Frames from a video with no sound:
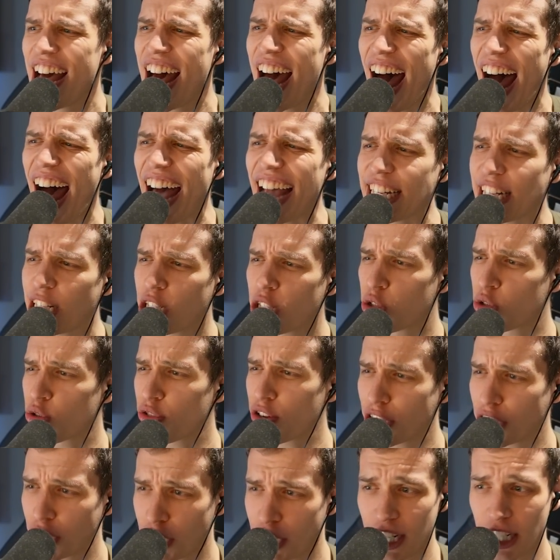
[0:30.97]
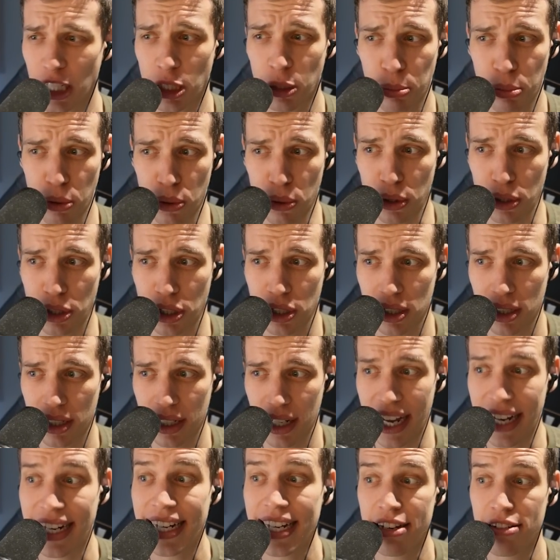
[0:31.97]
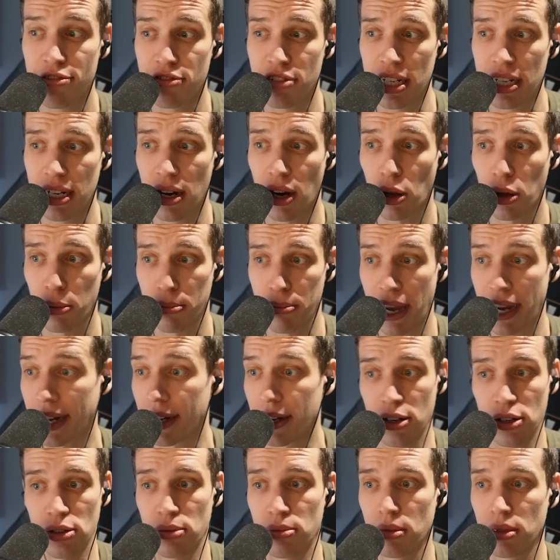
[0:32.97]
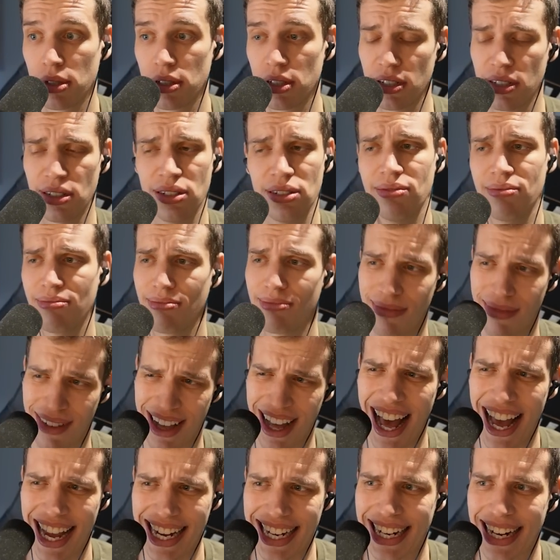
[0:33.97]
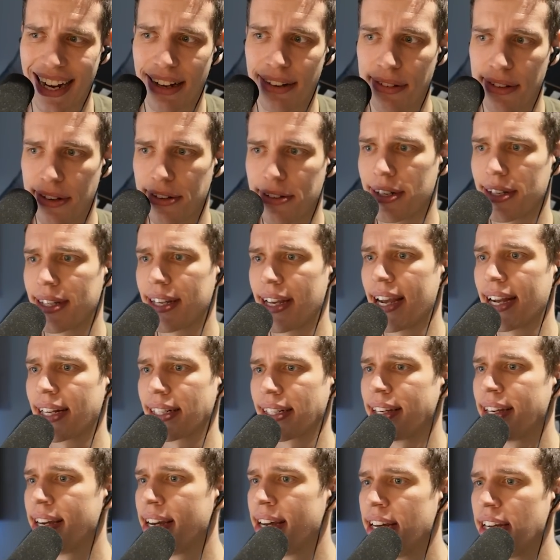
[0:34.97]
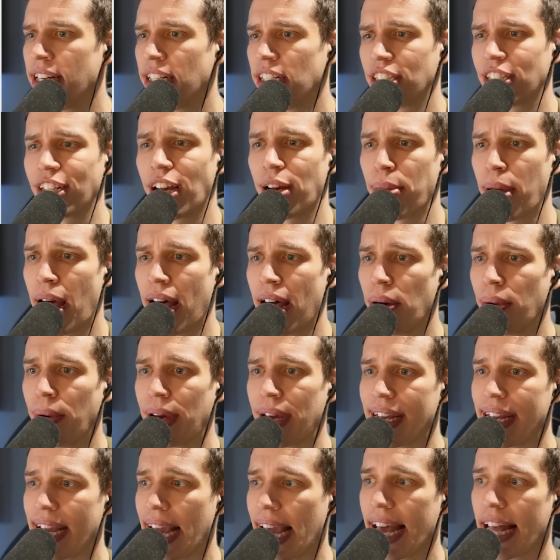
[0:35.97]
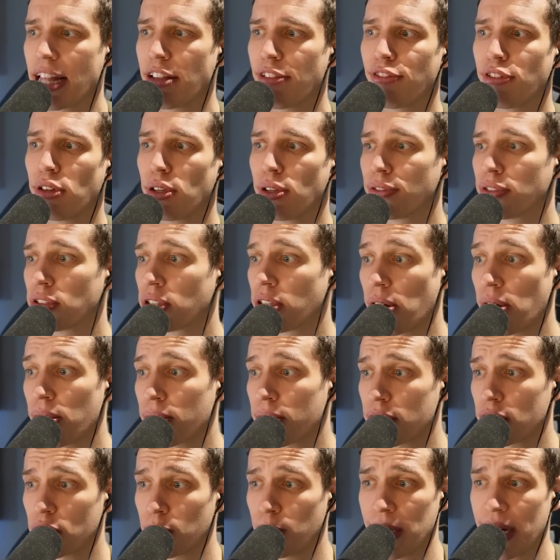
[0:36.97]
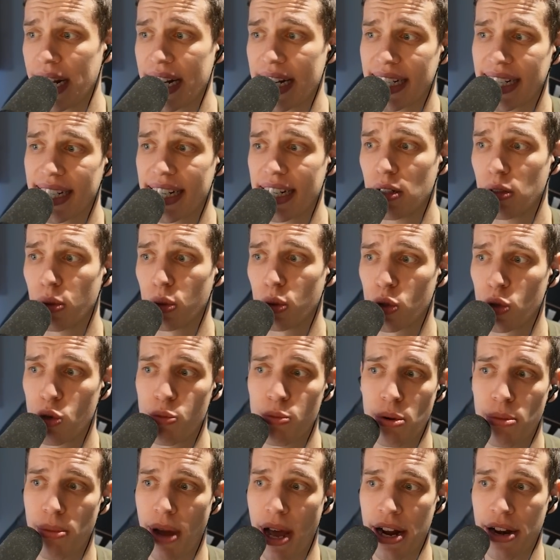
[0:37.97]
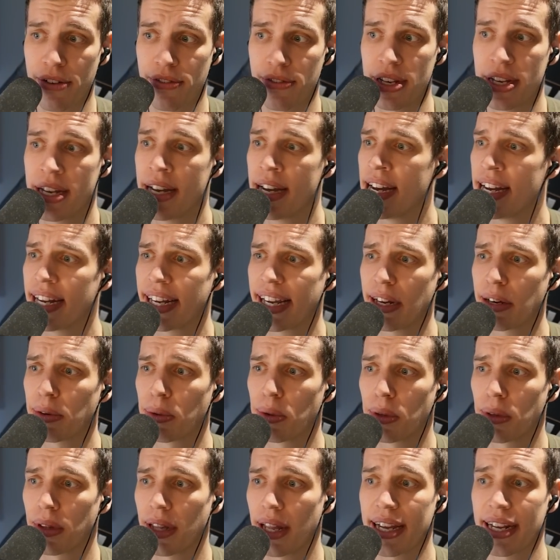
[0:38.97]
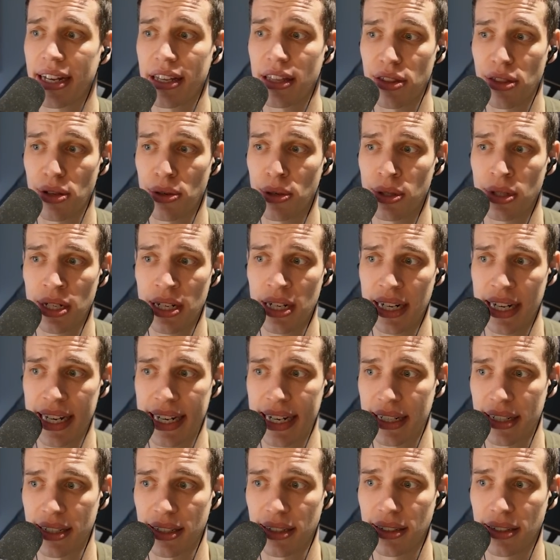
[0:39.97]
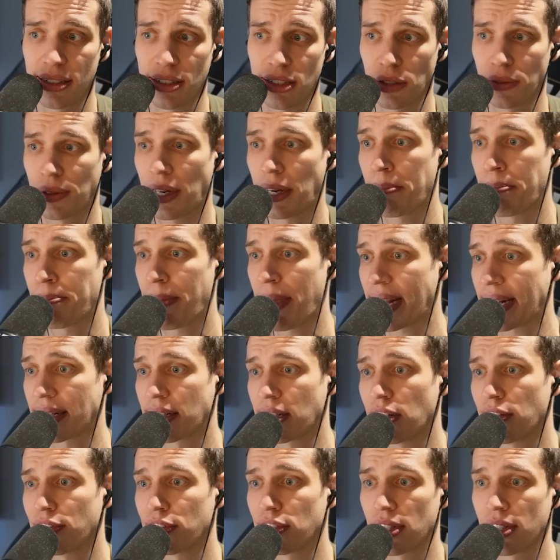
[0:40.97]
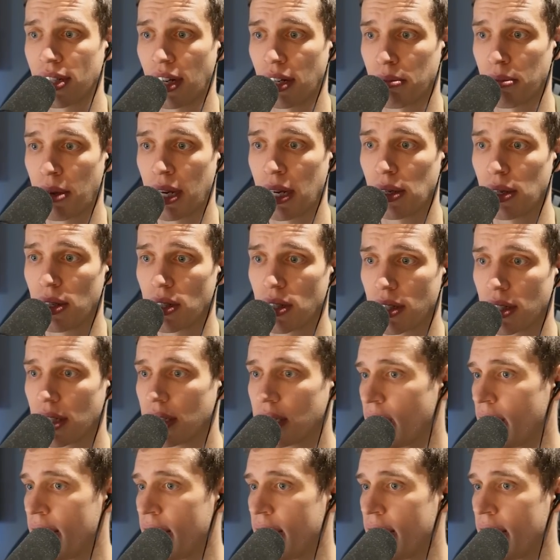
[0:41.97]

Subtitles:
I crushed his push and he recalled back home, so I counterattacked. Somehow a handful of Stalkers with a single super battery can hold like 30 links, so I backed off to cut my losses